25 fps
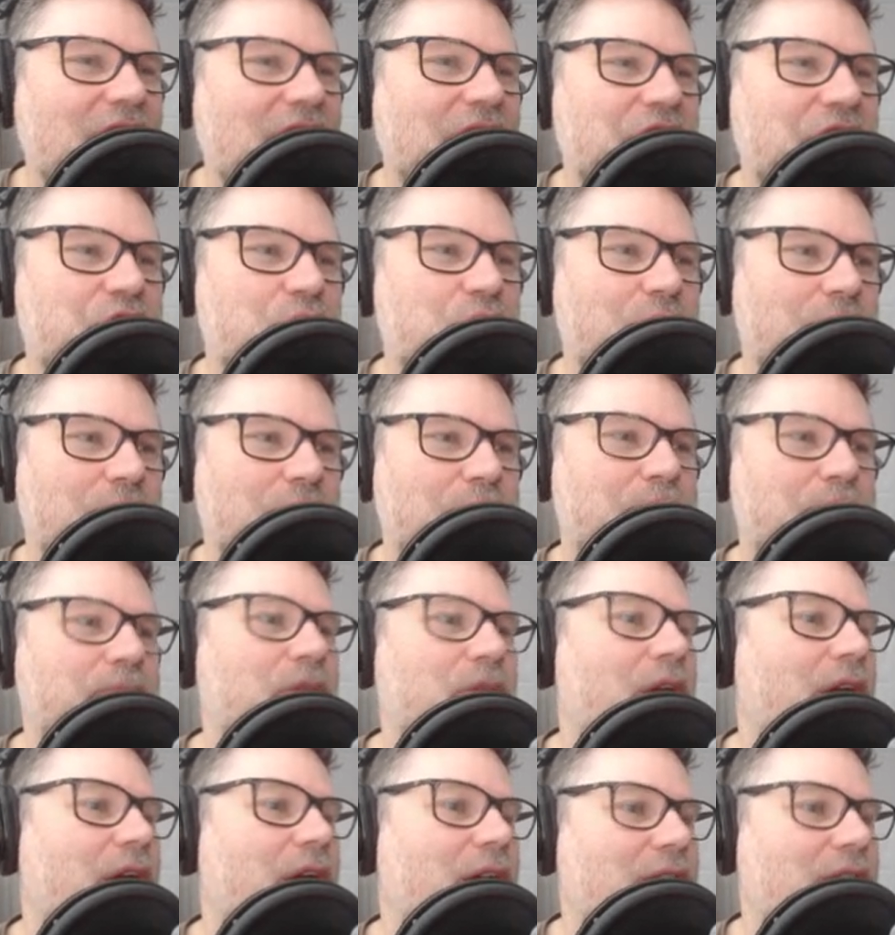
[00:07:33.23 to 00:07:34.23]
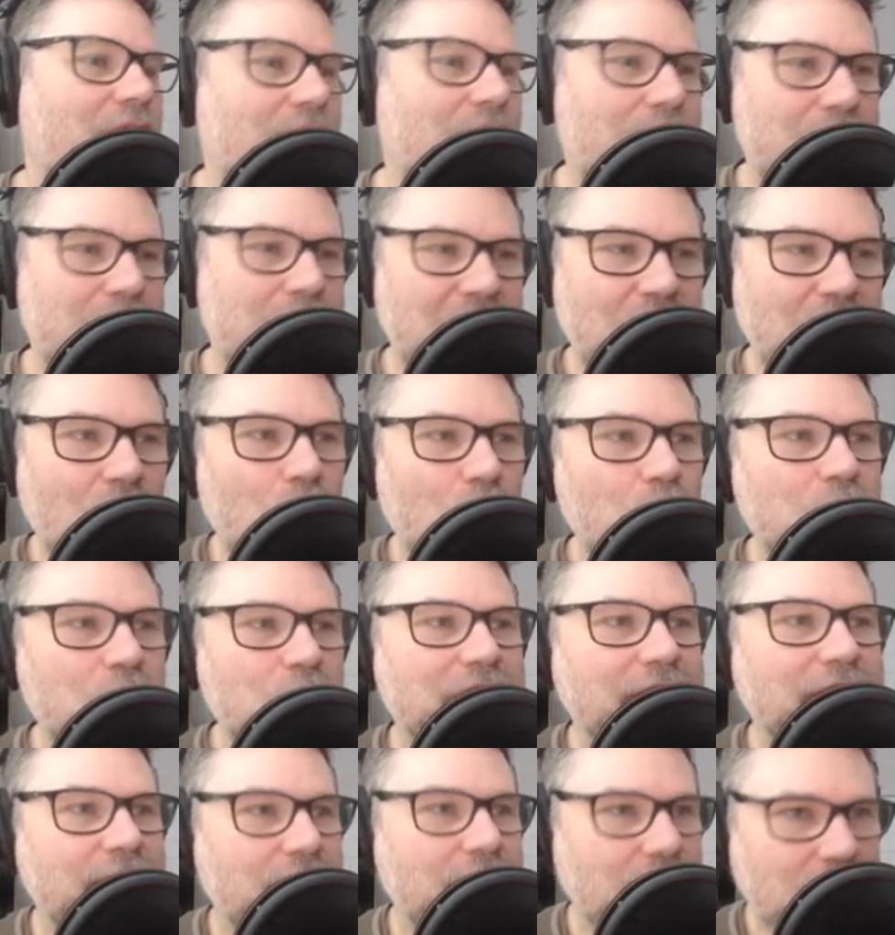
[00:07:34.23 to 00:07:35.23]
I drew a, a, a behold
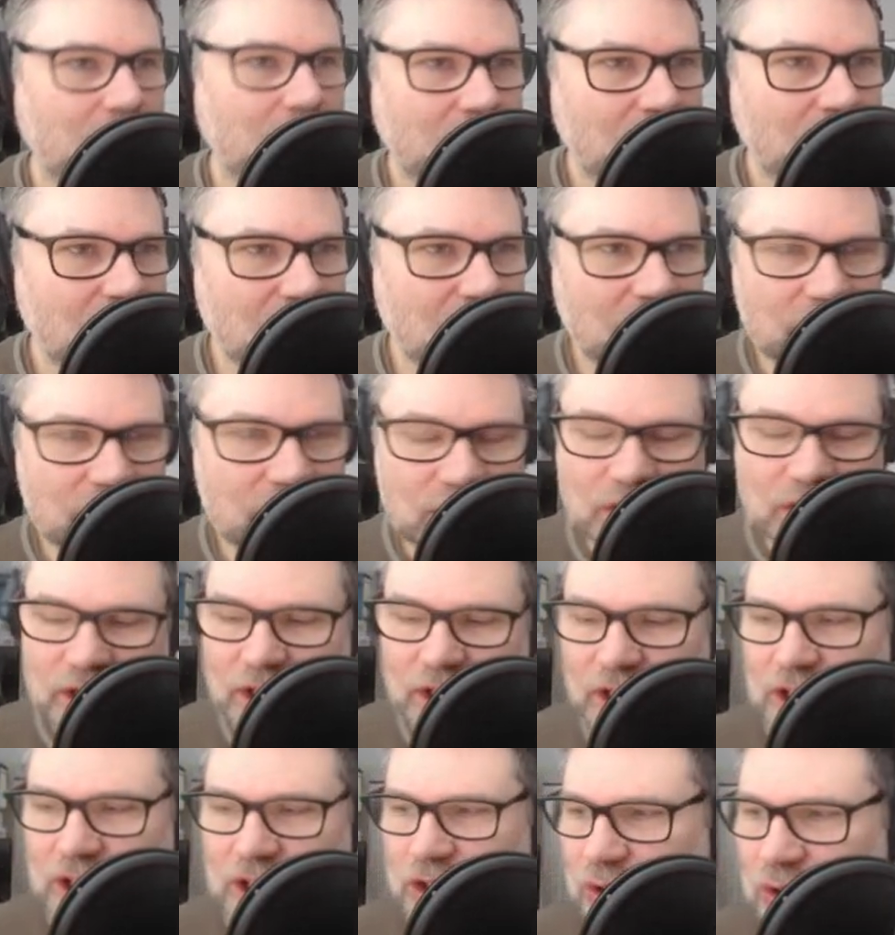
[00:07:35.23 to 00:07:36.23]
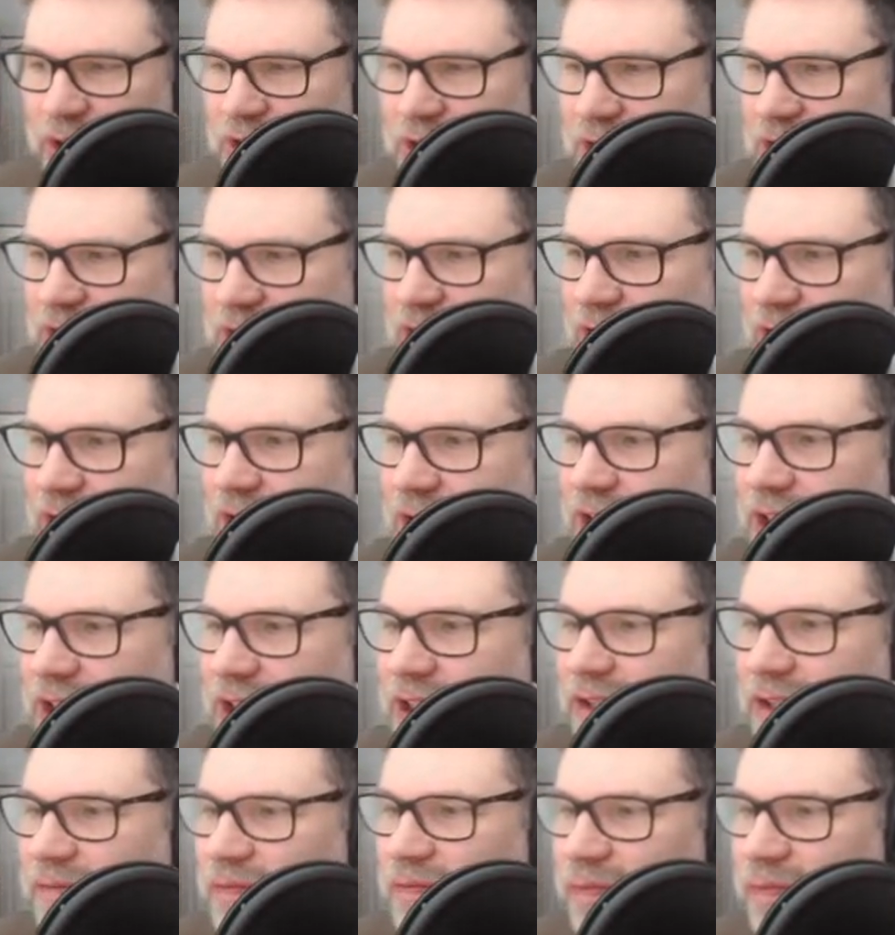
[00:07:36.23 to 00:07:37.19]
yesterday, so I just thought I'd uh,